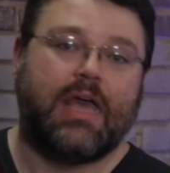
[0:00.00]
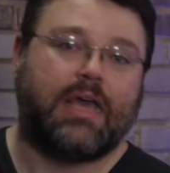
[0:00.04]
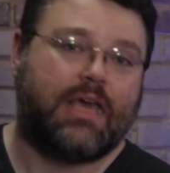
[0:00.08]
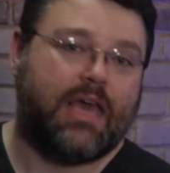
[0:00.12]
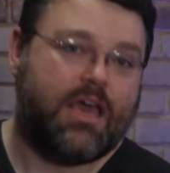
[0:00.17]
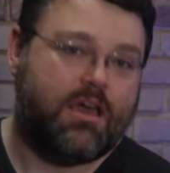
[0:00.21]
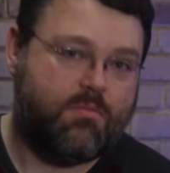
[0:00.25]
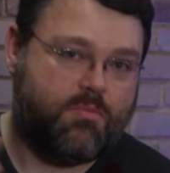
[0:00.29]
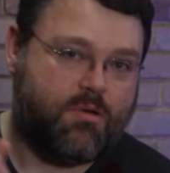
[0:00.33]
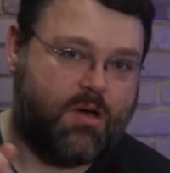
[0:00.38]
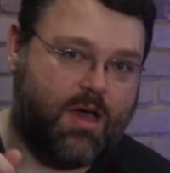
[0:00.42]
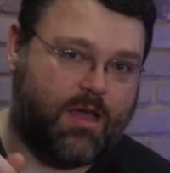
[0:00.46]

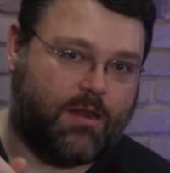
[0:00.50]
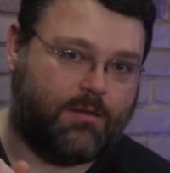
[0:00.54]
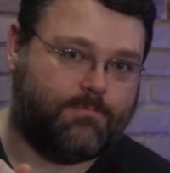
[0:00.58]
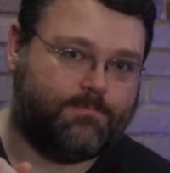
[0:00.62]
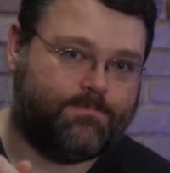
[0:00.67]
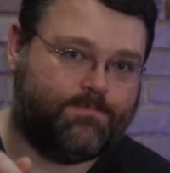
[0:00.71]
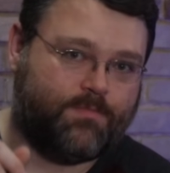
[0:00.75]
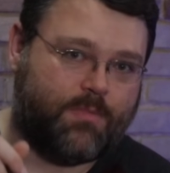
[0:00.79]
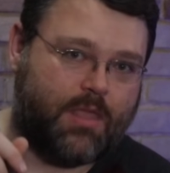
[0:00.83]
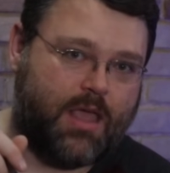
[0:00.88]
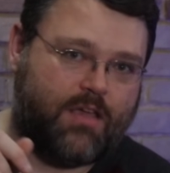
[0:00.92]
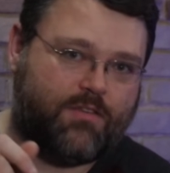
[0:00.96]
Gigabyte
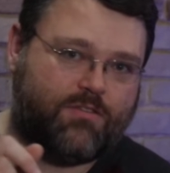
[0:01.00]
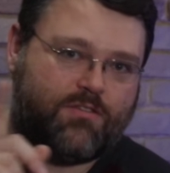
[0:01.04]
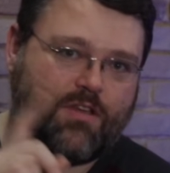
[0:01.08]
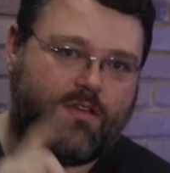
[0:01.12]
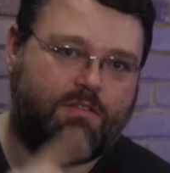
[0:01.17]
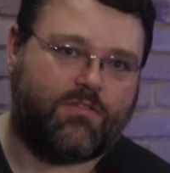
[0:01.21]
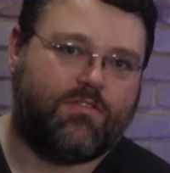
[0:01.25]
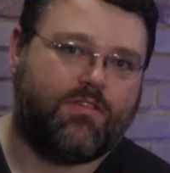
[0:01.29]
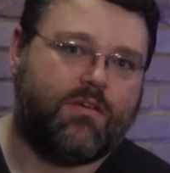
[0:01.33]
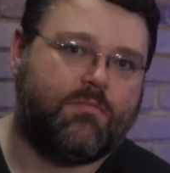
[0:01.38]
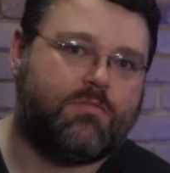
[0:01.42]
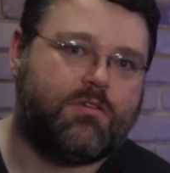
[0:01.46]
has
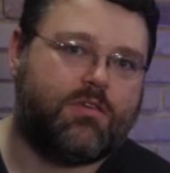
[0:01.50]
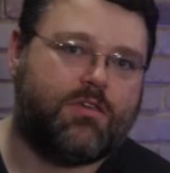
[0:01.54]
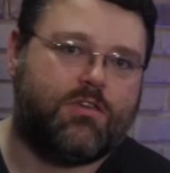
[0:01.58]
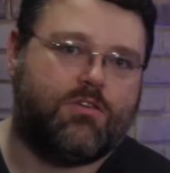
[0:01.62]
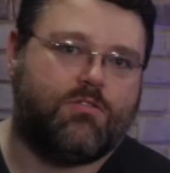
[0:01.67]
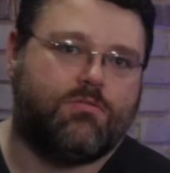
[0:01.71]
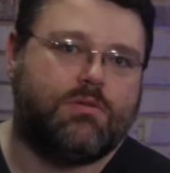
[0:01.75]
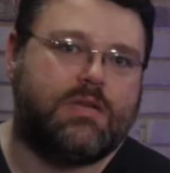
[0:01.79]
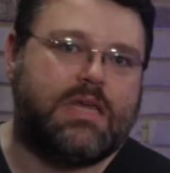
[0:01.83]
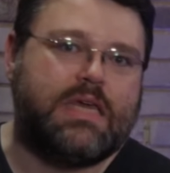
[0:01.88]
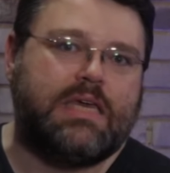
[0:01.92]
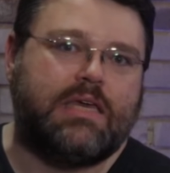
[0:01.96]
done something
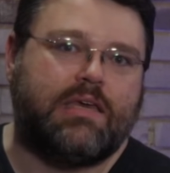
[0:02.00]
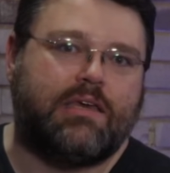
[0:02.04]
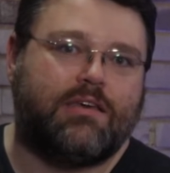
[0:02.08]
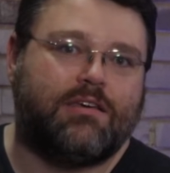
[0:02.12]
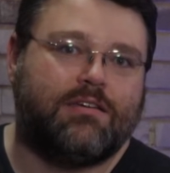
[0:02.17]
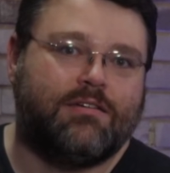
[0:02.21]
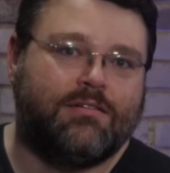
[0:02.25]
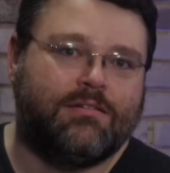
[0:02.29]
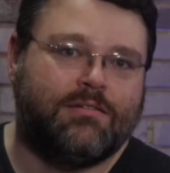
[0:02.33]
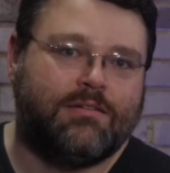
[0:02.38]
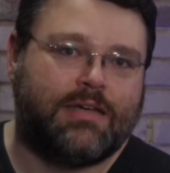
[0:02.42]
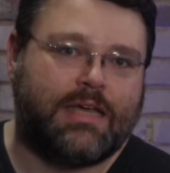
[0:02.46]
unique
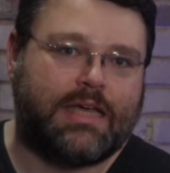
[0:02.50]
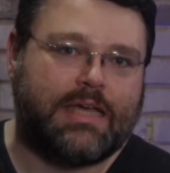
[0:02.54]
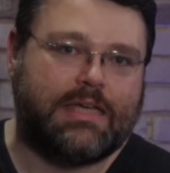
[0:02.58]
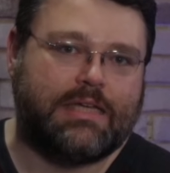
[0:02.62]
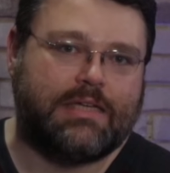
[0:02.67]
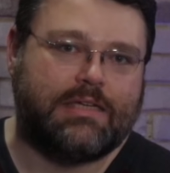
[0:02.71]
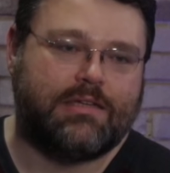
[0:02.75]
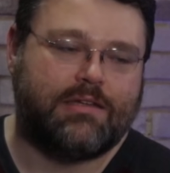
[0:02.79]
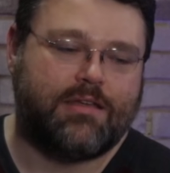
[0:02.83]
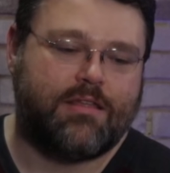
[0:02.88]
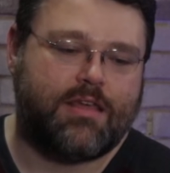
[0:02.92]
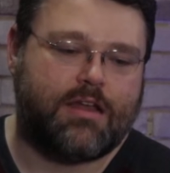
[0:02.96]

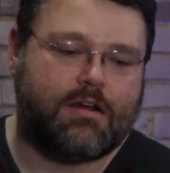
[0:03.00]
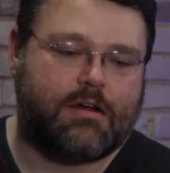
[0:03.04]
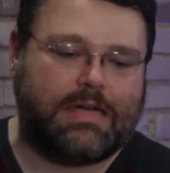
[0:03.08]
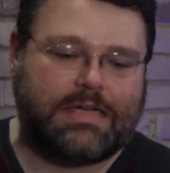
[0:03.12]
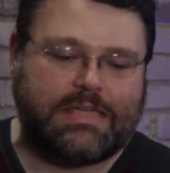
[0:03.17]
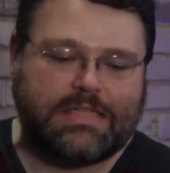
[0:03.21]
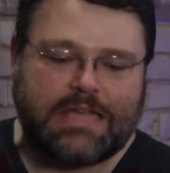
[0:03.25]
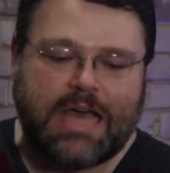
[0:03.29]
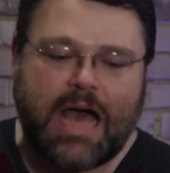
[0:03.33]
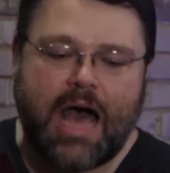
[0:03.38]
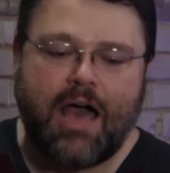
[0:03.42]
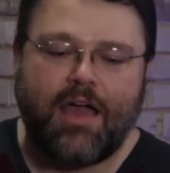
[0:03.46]
in their
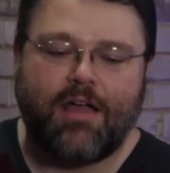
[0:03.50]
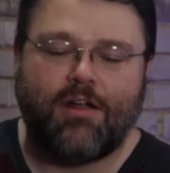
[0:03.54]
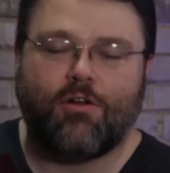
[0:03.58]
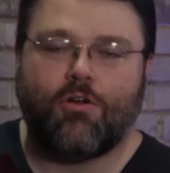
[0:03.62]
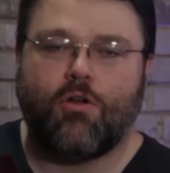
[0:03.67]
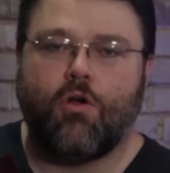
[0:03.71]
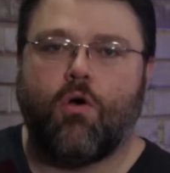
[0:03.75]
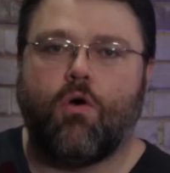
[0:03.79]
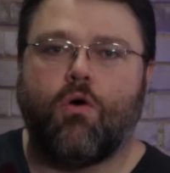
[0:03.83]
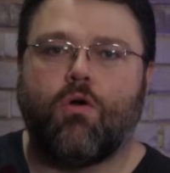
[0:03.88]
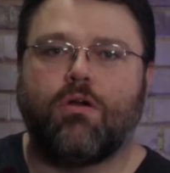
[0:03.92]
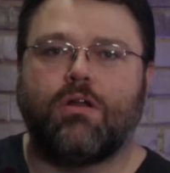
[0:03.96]

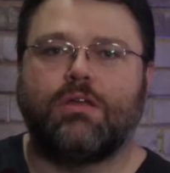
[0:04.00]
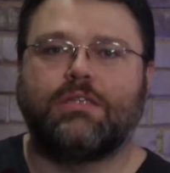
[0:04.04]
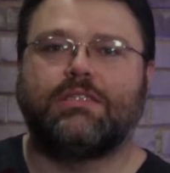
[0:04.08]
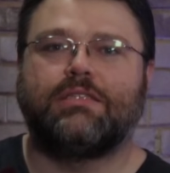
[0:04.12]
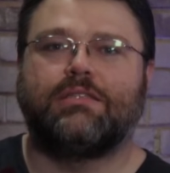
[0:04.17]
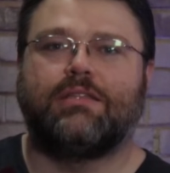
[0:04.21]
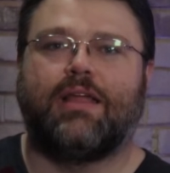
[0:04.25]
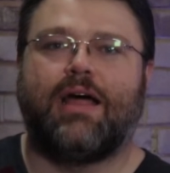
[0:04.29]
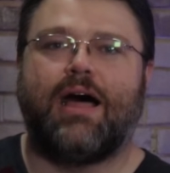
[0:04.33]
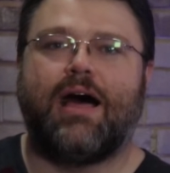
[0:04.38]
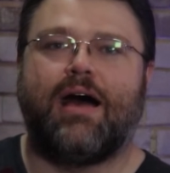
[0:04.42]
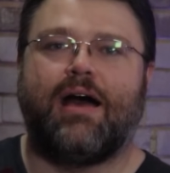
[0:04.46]
entire
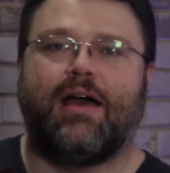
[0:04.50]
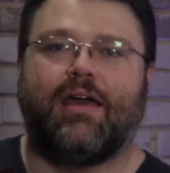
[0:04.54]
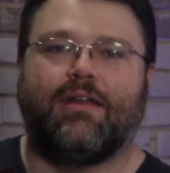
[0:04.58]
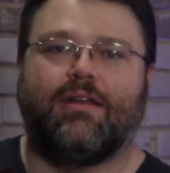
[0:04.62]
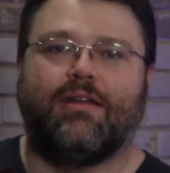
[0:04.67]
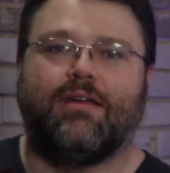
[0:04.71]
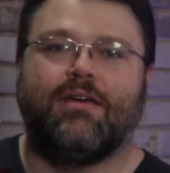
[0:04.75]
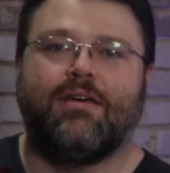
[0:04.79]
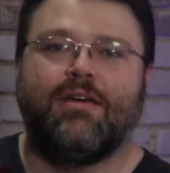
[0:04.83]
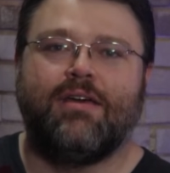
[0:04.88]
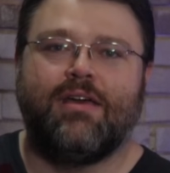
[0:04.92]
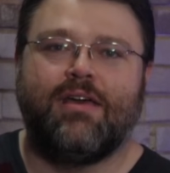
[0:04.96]
Aorus
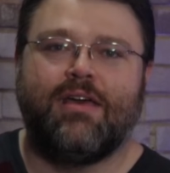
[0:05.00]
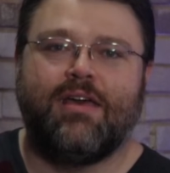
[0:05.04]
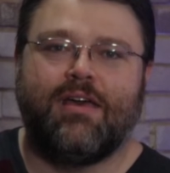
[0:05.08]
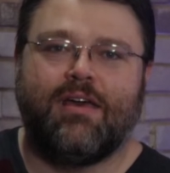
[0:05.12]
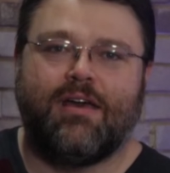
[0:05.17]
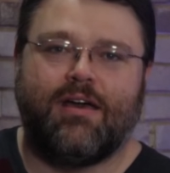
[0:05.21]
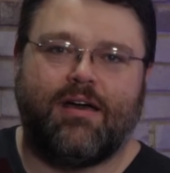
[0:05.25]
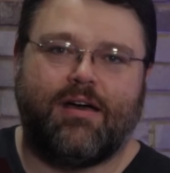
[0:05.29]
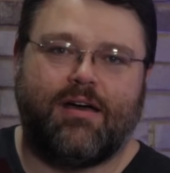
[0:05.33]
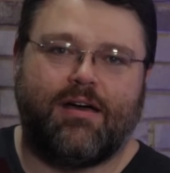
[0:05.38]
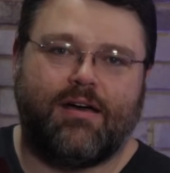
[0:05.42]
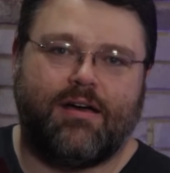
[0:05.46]
line,
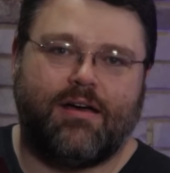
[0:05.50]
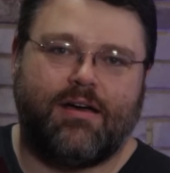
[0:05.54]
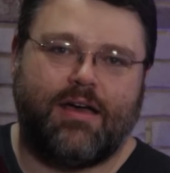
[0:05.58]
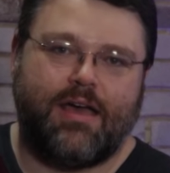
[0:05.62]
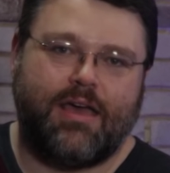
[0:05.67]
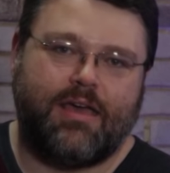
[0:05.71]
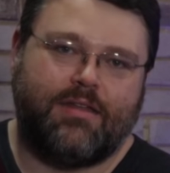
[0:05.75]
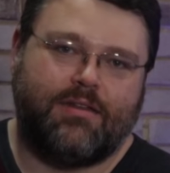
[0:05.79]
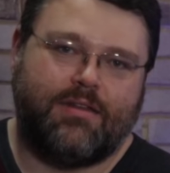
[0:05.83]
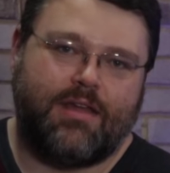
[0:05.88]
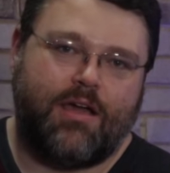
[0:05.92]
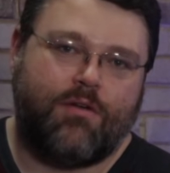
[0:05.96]
uh,
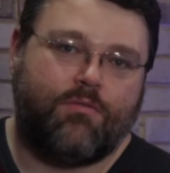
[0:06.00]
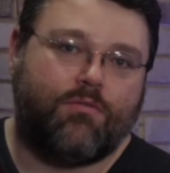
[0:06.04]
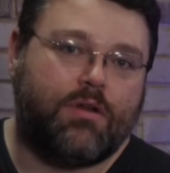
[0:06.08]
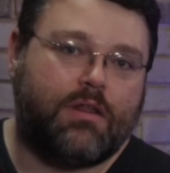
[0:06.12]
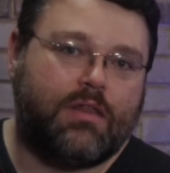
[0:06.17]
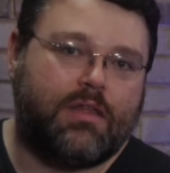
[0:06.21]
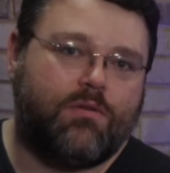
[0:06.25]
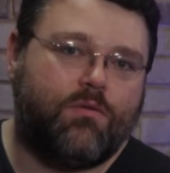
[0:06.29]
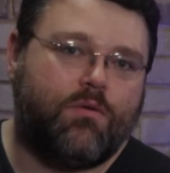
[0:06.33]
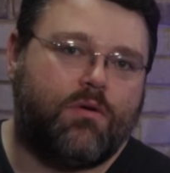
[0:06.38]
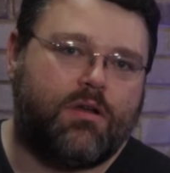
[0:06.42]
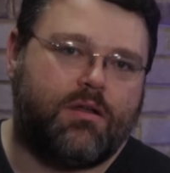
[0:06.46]
and I
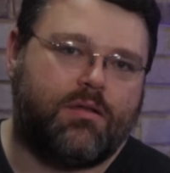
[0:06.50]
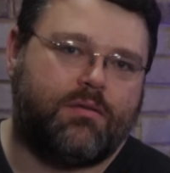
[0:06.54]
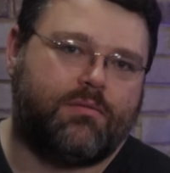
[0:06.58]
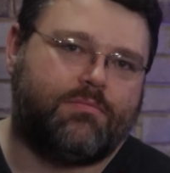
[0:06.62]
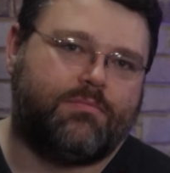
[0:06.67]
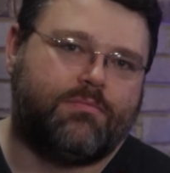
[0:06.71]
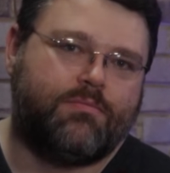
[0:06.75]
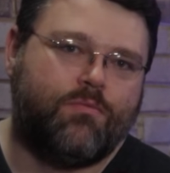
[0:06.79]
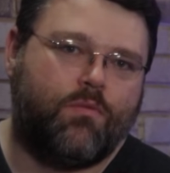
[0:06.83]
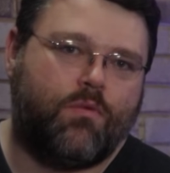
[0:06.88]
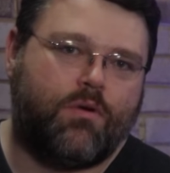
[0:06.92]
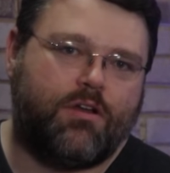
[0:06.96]
really want to
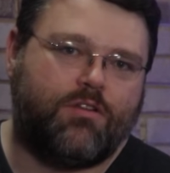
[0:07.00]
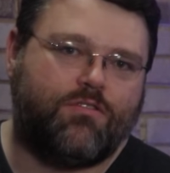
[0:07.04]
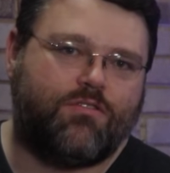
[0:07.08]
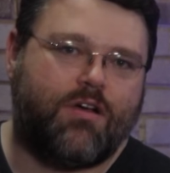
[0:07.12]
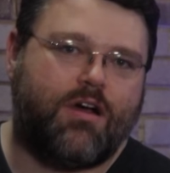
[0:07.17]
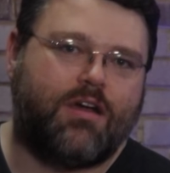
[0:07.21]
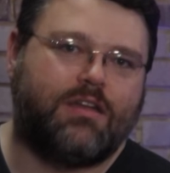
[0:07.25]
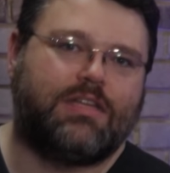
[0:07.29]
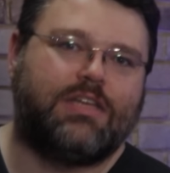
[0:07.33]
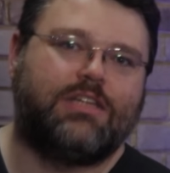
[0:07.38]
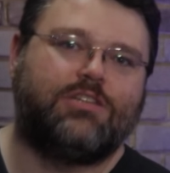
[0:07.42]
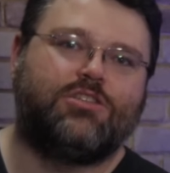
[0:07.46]
want to
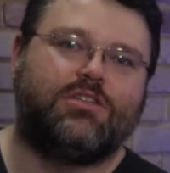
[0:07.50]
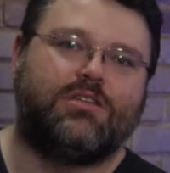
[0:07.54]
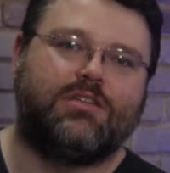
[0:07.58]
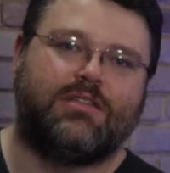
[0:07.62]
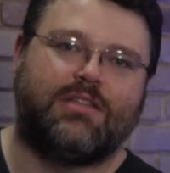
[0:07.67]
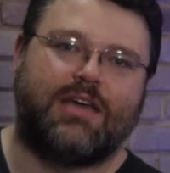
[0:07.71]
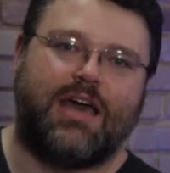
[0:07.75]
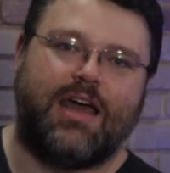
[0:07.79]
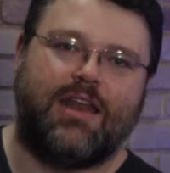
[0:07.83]
draw attention to